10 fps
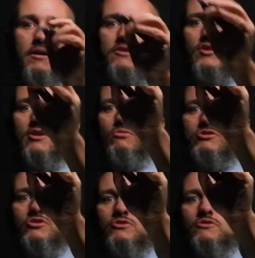is equal
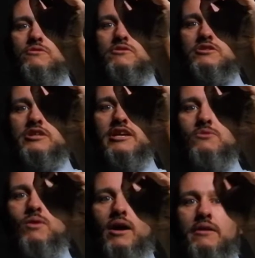to
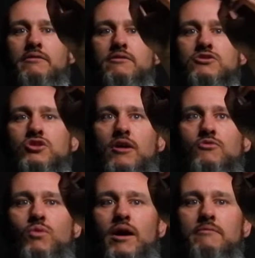T1
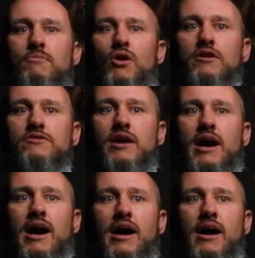times 1 minus
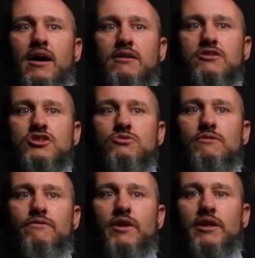r to
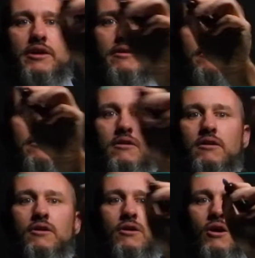infinity
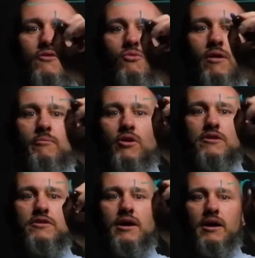over 1
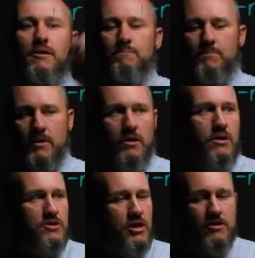minus r.
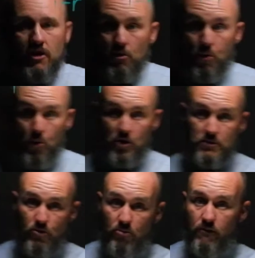So here's a little thought
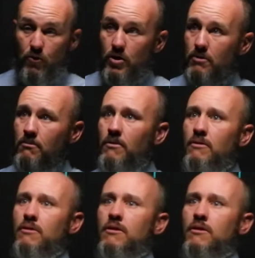experiment for you.